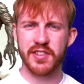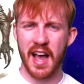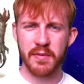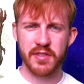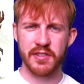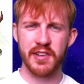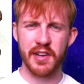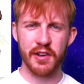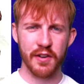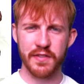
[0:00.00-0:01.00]
absolutely
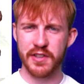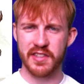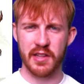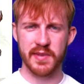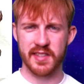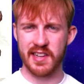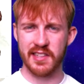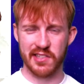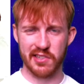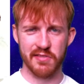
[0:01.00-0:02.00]
love using them as an
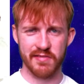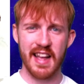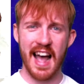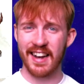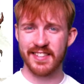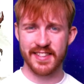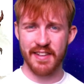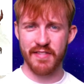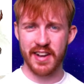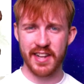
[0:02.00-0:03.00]
insult, and their
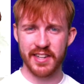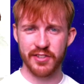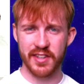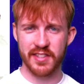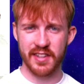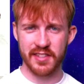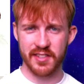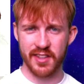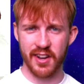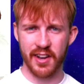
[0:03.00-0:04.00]
really interesting
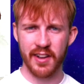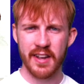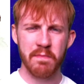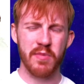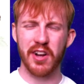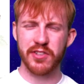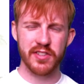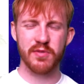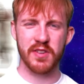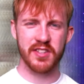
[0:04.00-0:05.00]
design. I just wish that